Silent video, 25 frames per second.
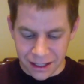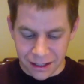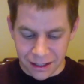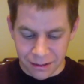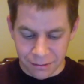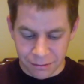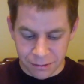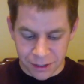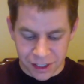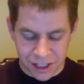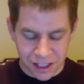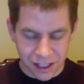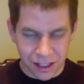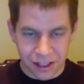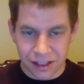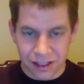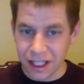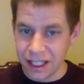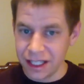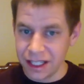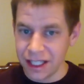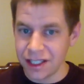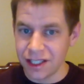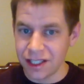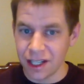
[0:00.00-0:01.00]
results
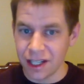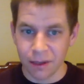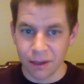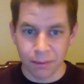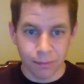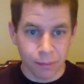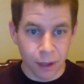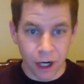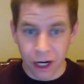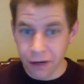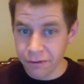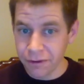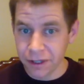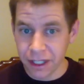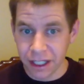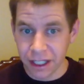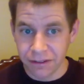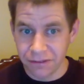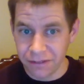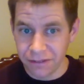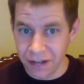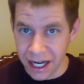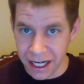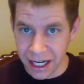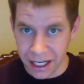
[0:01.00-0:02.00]
on this are perfectly
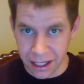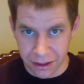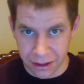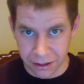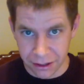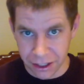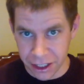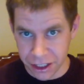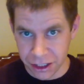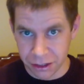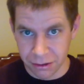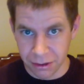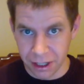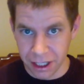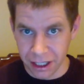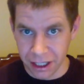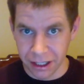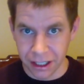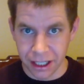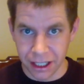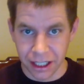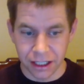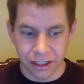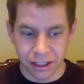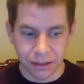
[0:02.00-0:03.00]
fine at
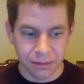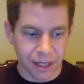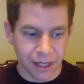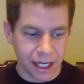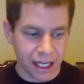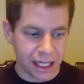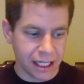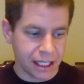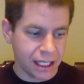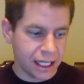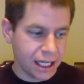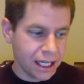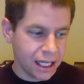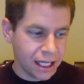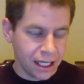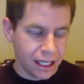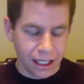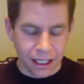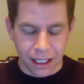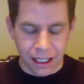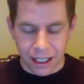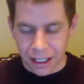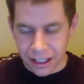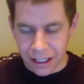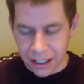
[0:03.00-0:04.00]
3200, and you might,
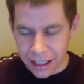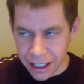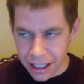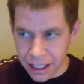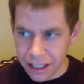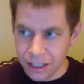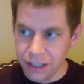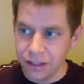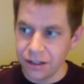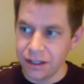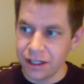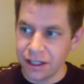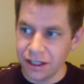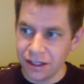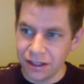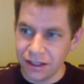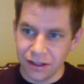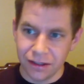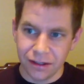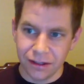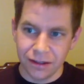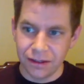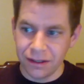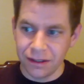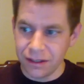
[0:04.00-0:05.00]
again, you
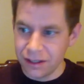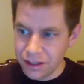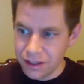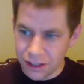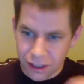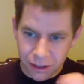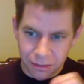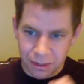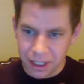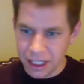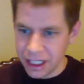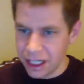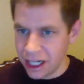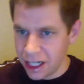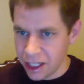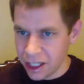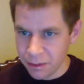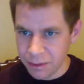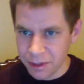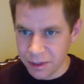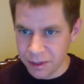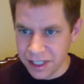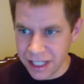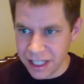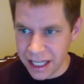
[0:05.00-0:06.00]
can zoom into
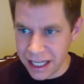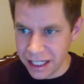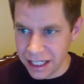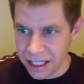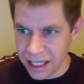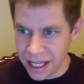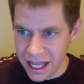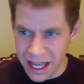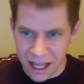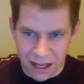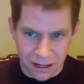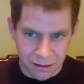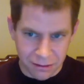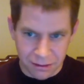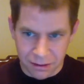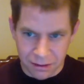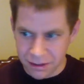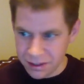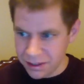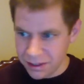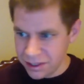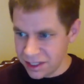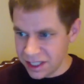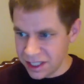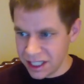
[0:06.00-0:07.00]
100% and
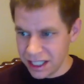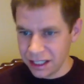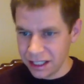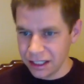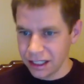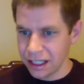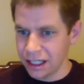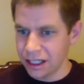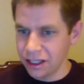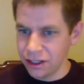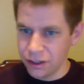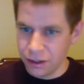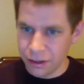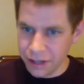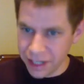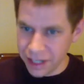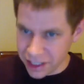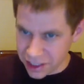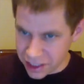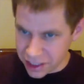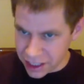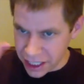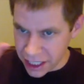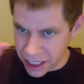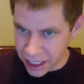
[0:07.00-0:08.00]
see a little
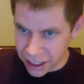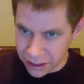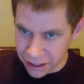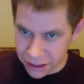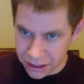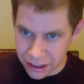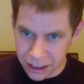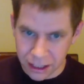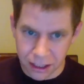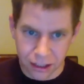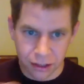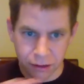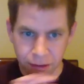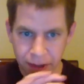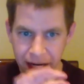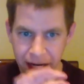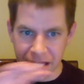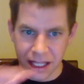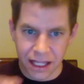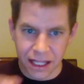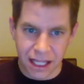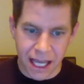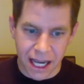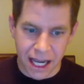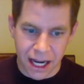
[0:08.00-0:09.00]
noise here and a little
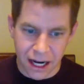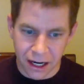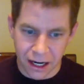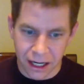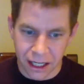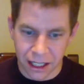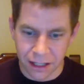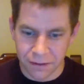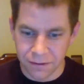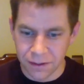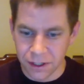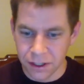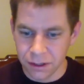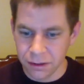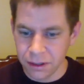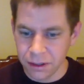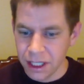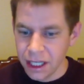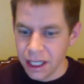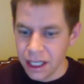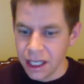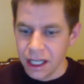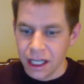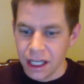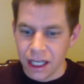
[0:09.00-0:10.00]
grain there, and if you
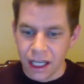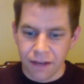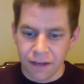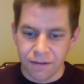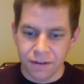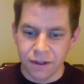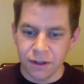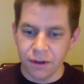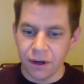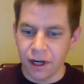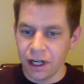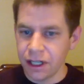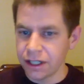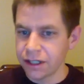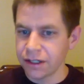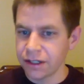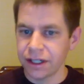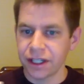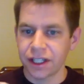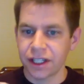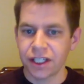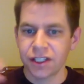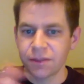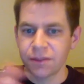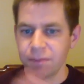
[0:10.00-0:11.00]

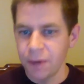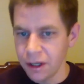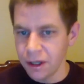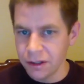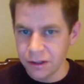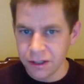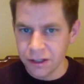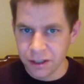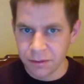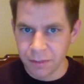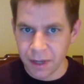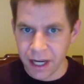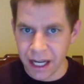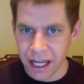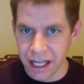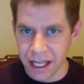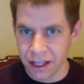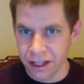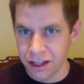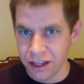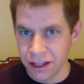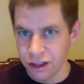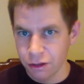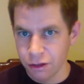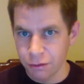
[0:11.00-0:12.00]
underexpose by
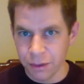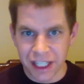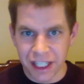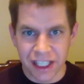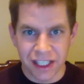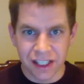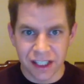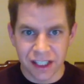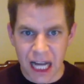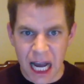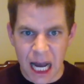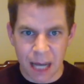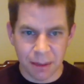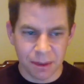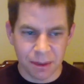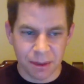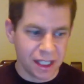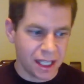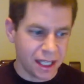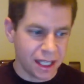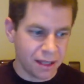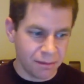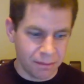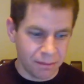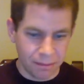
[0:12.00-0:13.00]
3 stops and
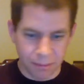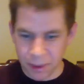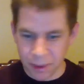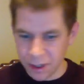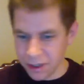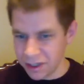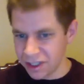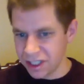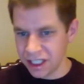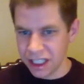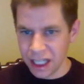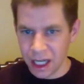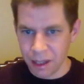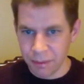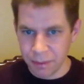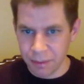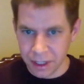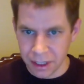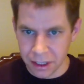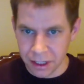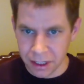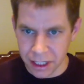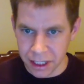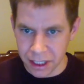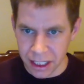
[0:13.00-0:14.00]
then boost it up
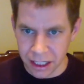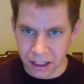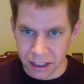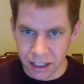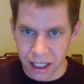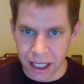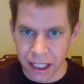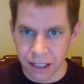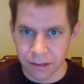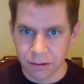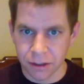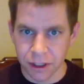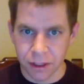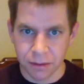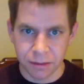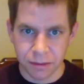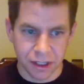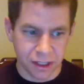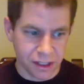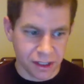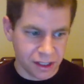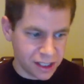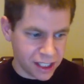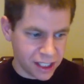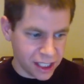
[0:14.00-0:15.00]
in Lightroom,
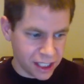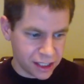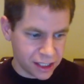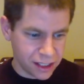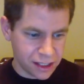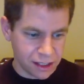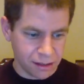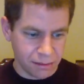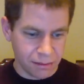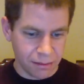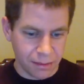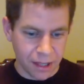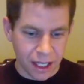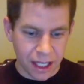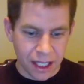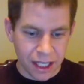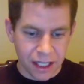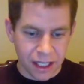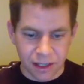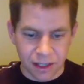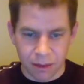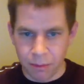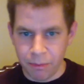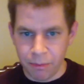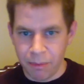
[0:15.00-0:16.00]
you'll see some
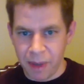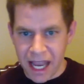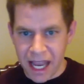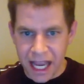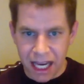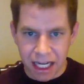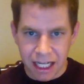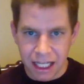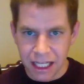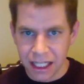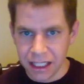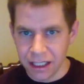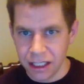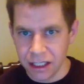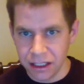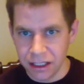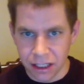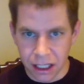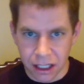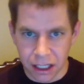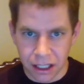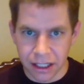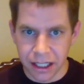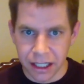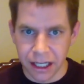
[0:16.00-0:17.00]
banding in the
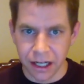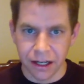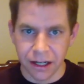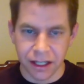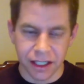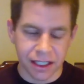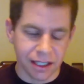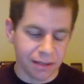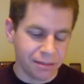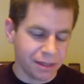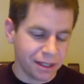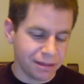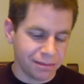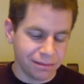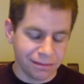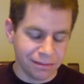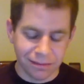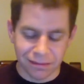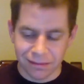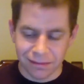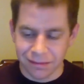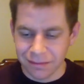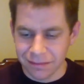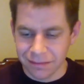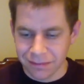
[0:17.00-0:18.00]
dark areas. I mean,
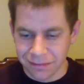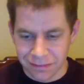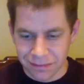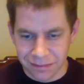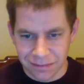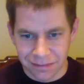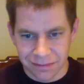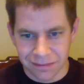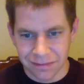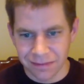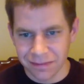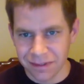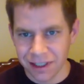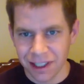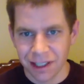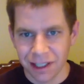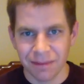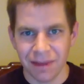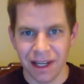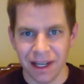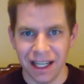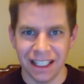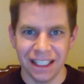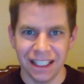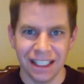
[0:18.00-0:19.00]

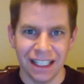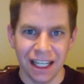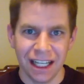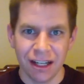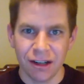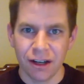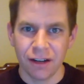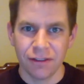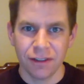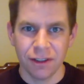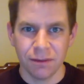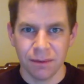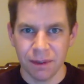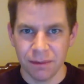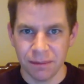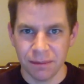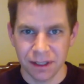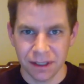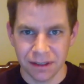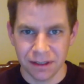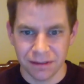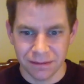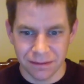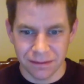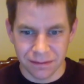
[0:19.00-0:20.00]
come on, how often do
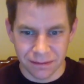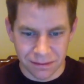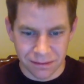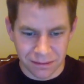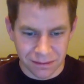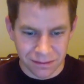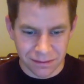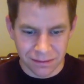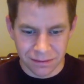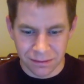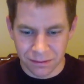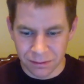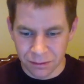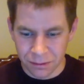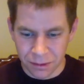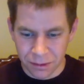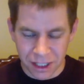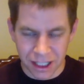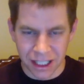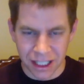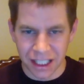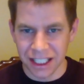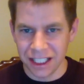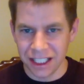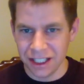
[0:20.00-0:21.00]
people
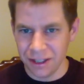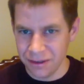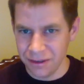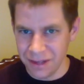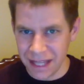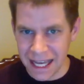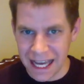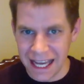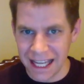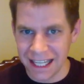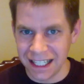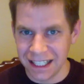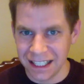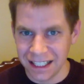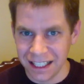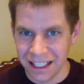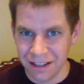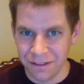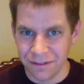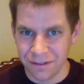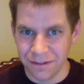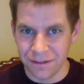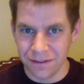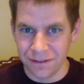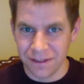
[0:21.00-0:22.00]
really do that?
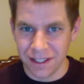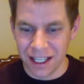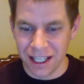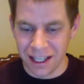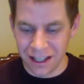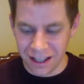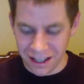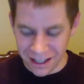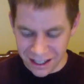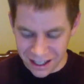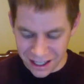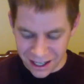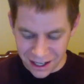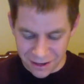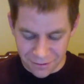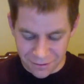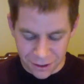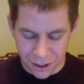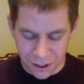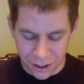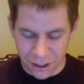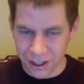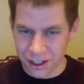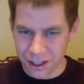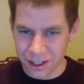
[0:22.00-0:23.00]
If
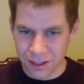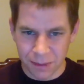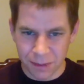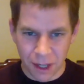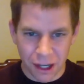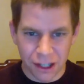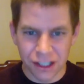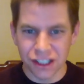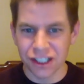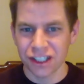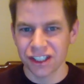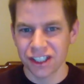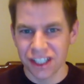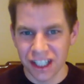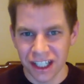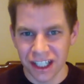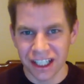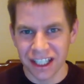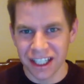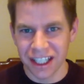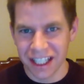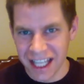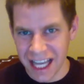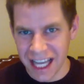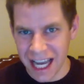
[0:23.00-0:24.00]
your exposure is good in
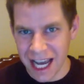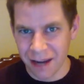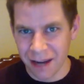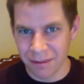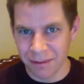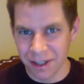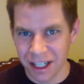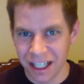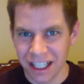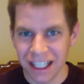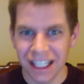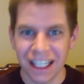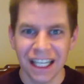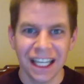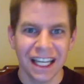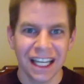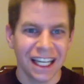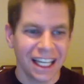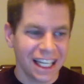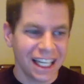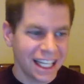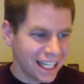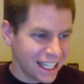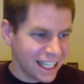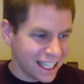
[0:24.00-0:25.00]
the camera,
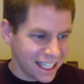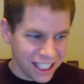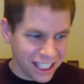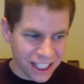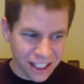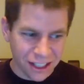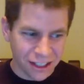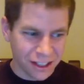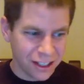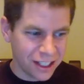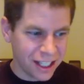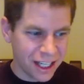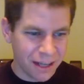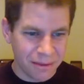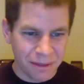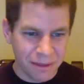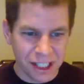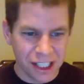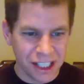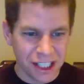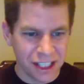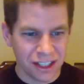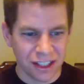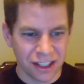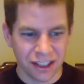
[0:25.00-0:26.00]
your
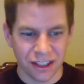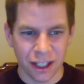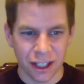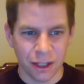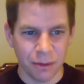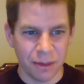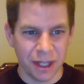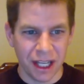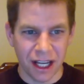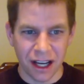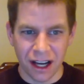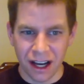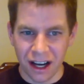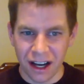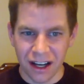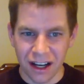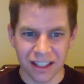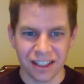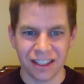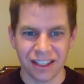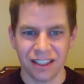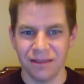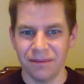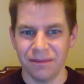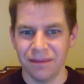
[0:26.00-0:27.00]
images are going to be
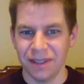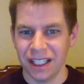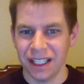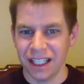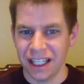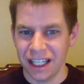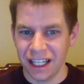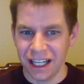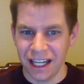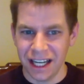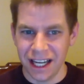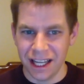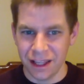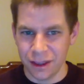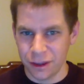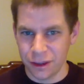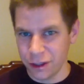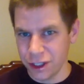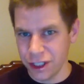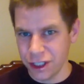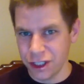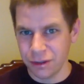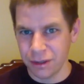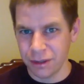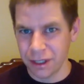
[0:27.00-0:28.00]
awesome at
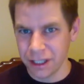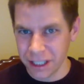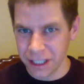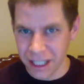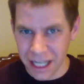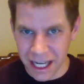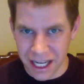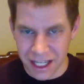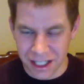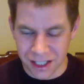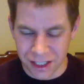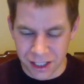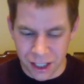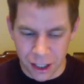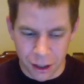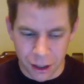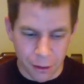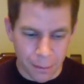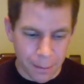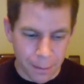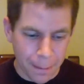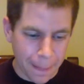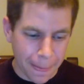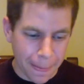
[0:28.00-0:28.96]
3200 ISO.